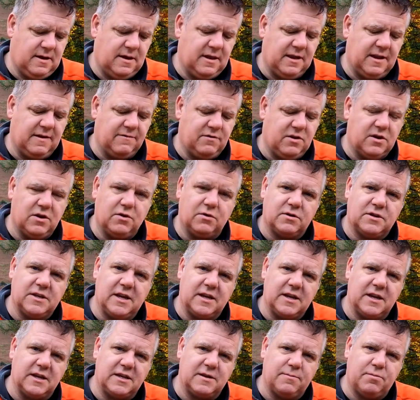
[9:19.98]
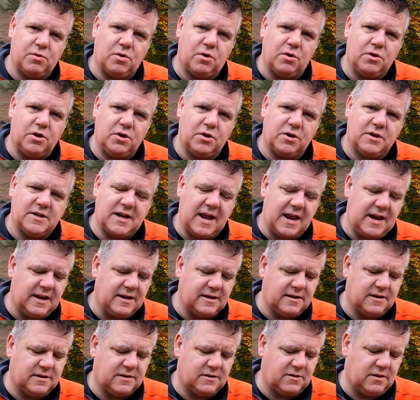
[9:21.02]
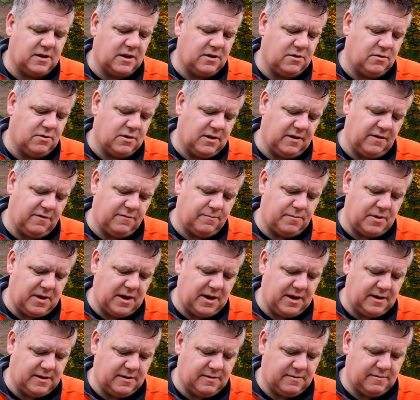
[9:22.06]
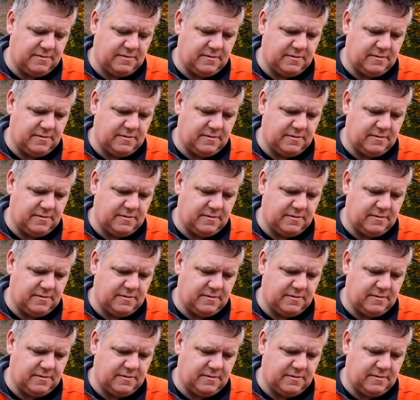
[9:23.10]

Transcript: And they give you a little ticket to put on your tent so they know that you've paid.